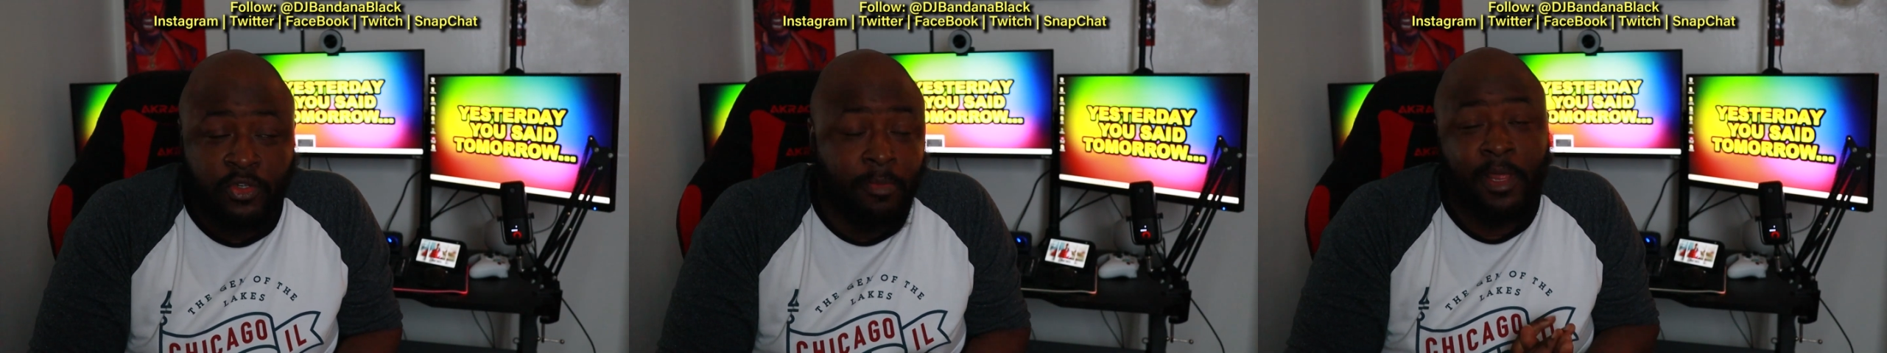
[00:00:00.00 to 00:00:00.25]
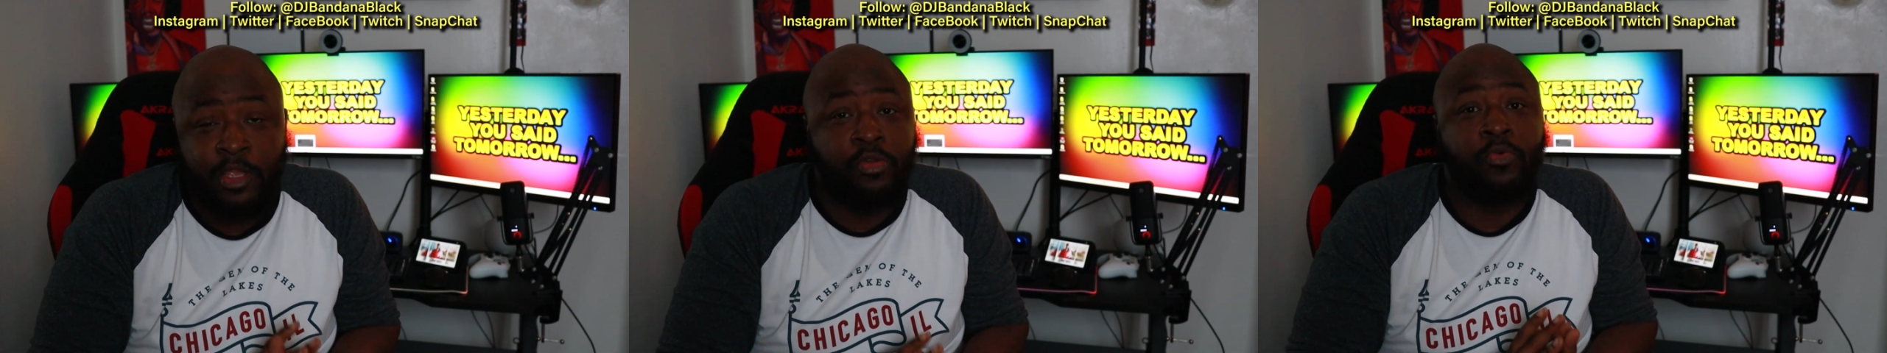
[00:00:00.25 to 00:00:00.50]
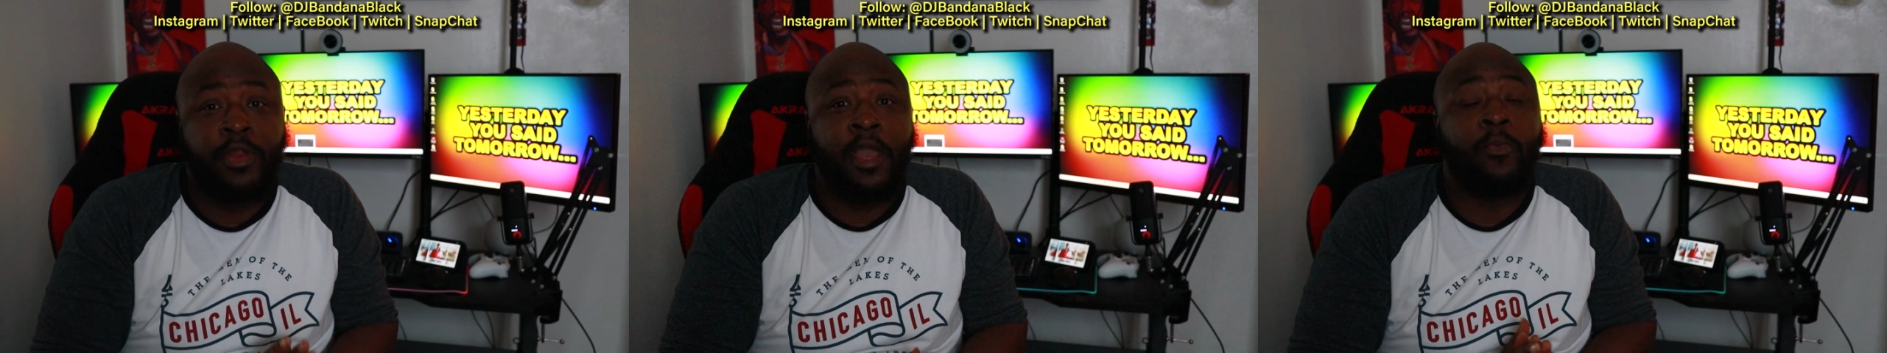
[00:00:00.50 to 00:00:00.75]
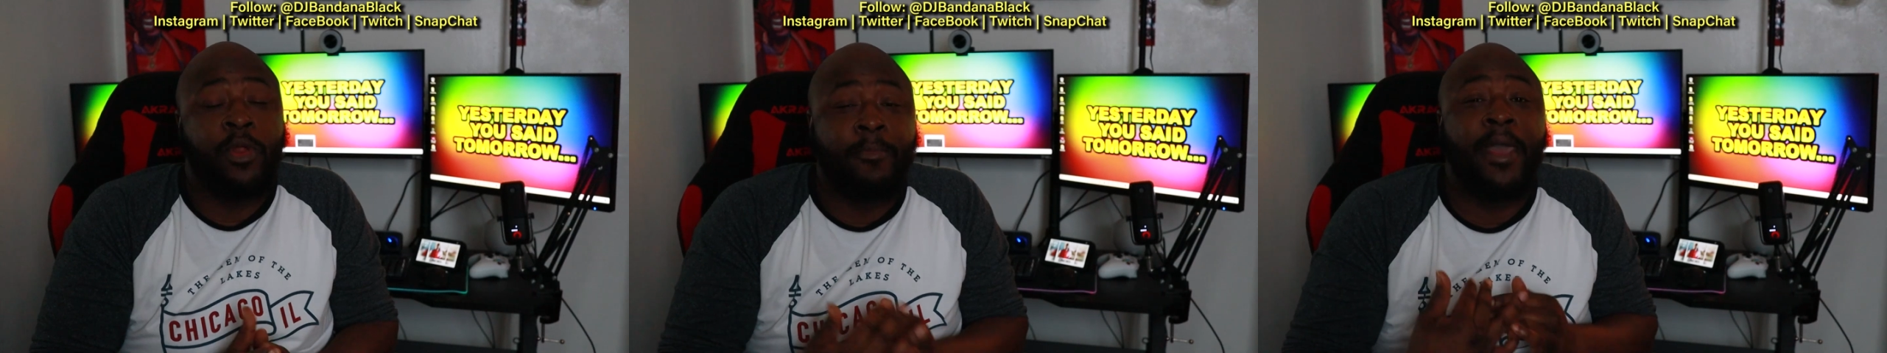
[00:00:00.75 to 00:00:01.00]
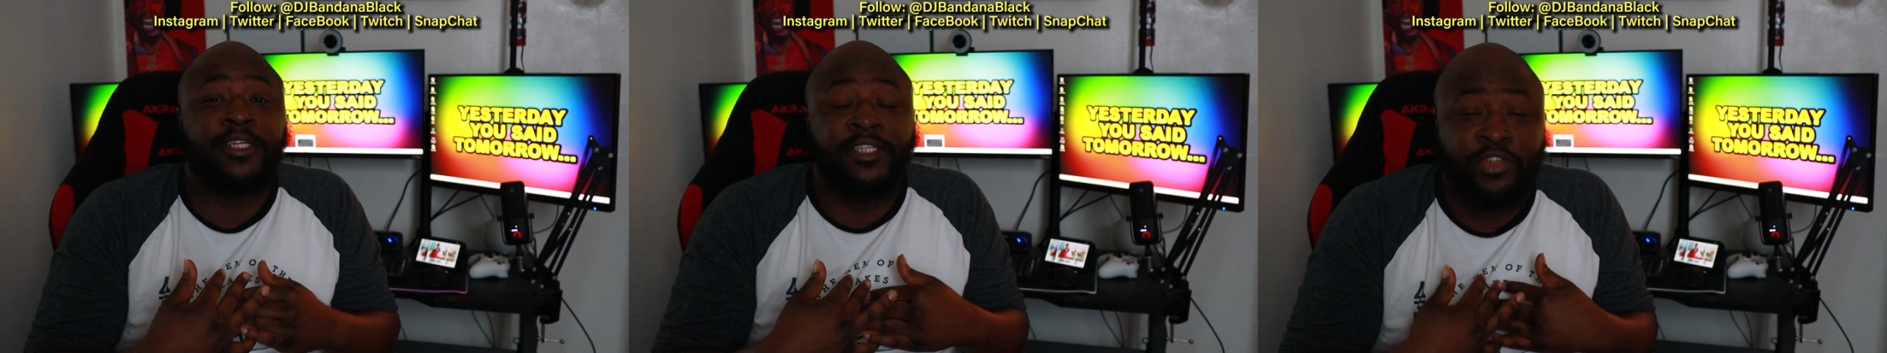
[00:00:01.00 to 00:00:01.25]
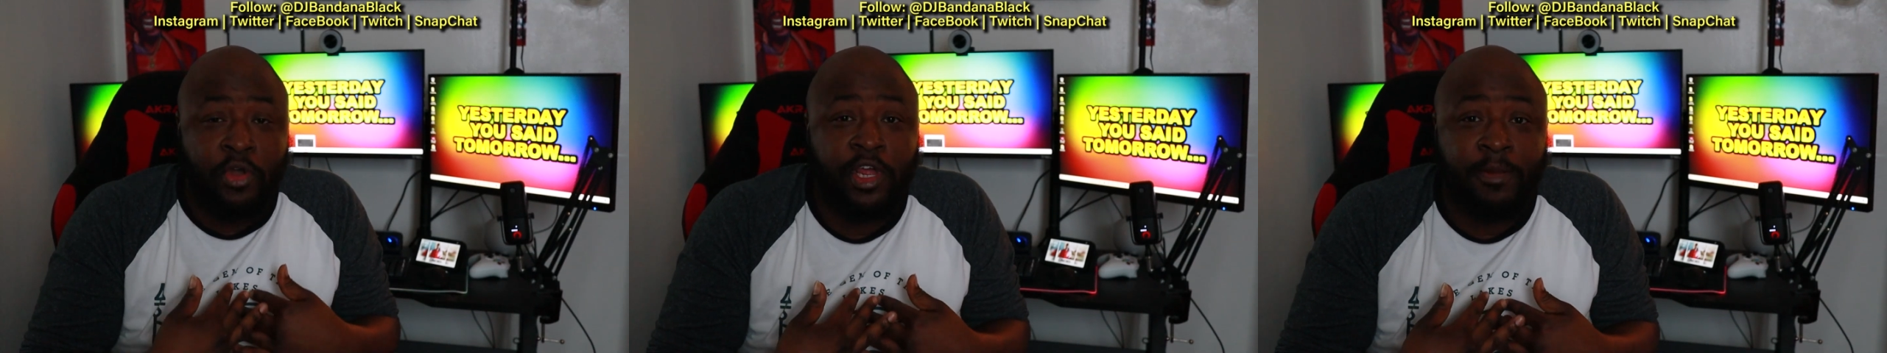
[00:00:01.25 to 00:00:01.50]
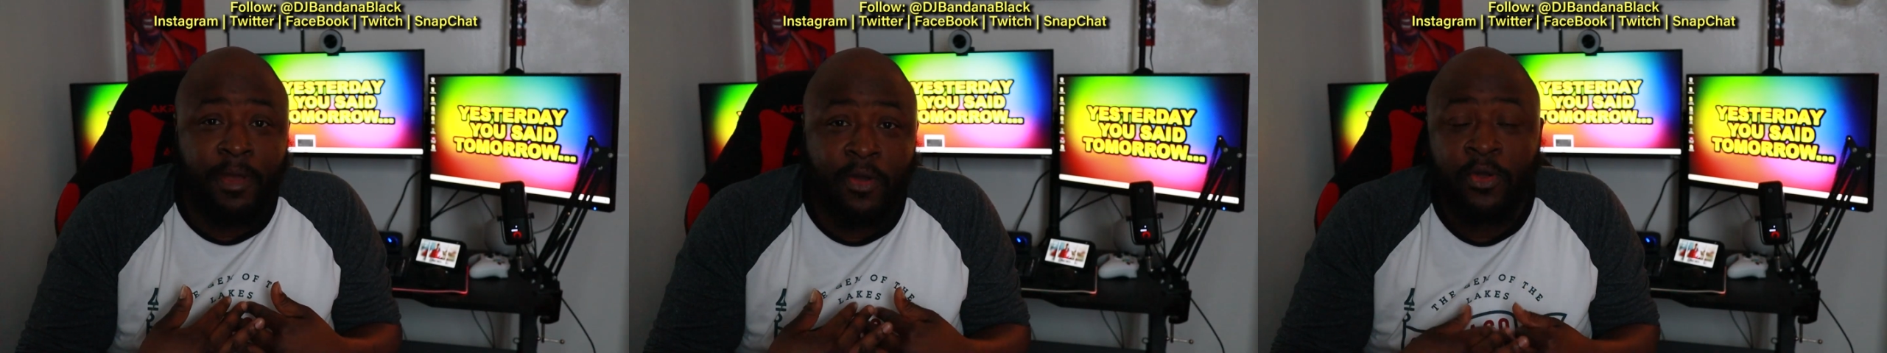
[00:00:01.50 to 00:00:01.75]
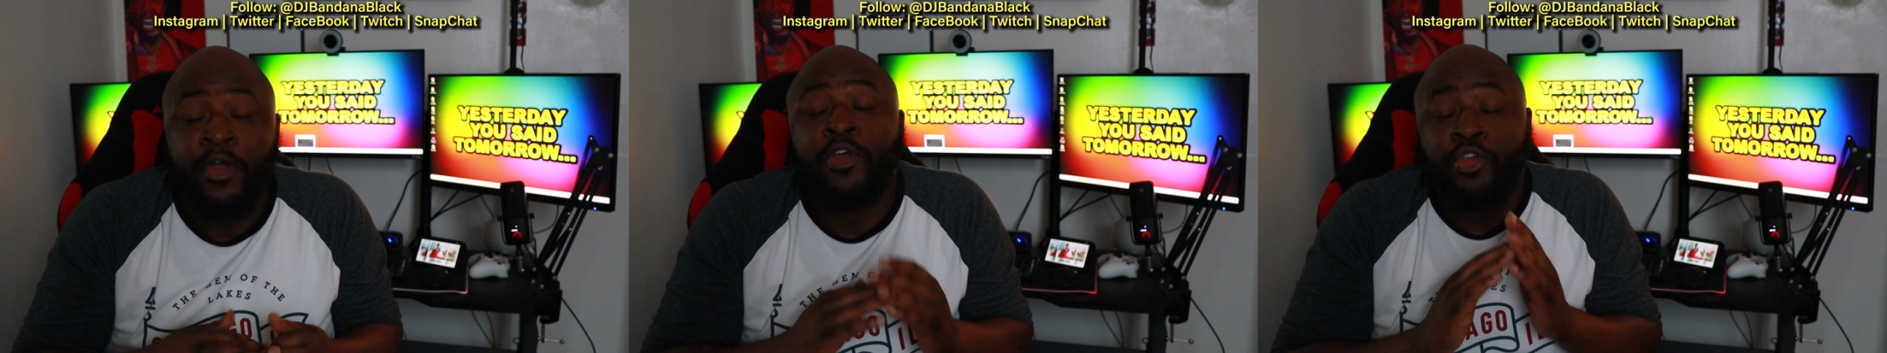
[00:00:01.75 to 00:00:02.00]
So I'm letting you know now what I'm actually talking
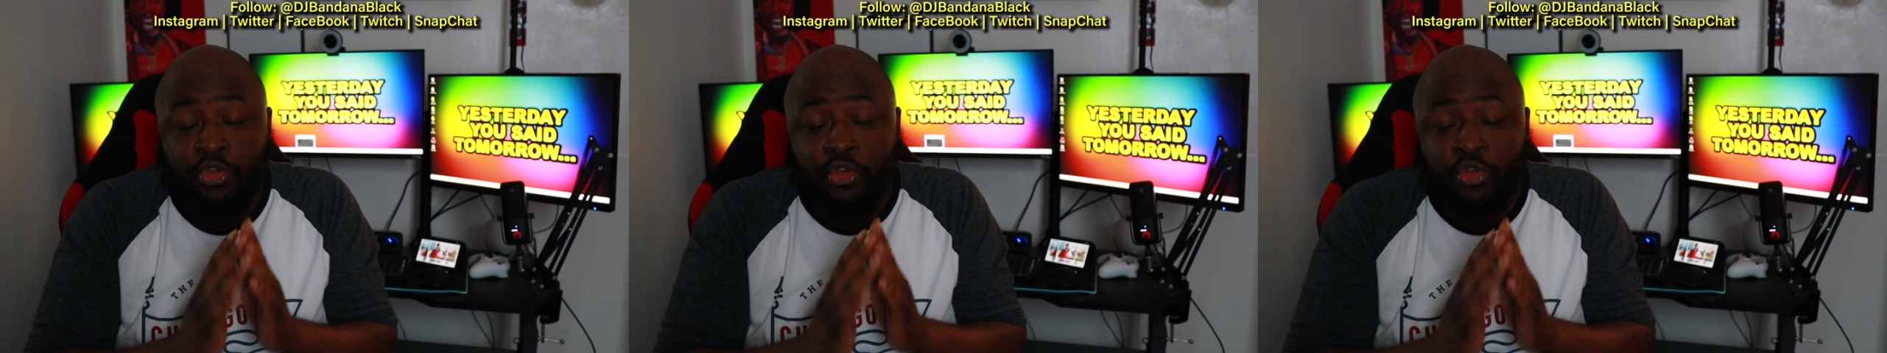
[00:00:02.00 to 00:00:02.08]
about.